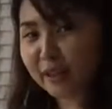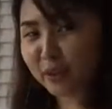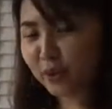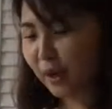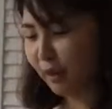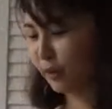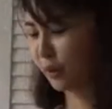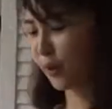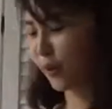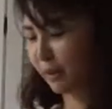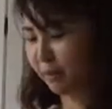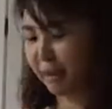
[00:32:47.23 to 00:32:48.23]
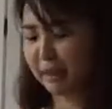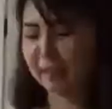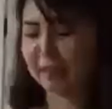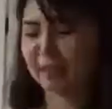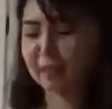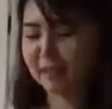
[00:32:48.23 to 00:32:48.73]
You know, after all, it makes
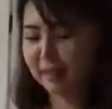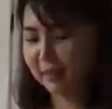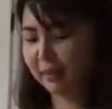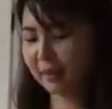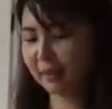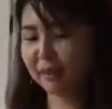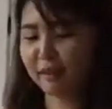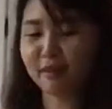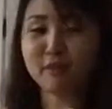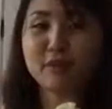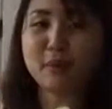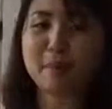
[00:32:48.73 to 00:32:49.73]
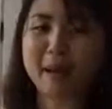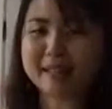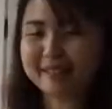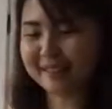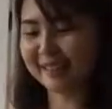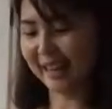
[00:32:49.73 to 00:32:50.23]
us feel
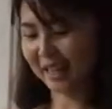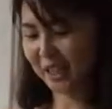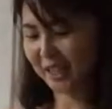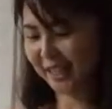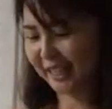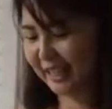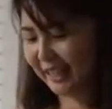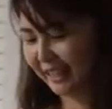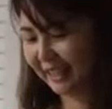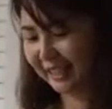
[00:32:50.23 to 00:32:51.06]
better actually,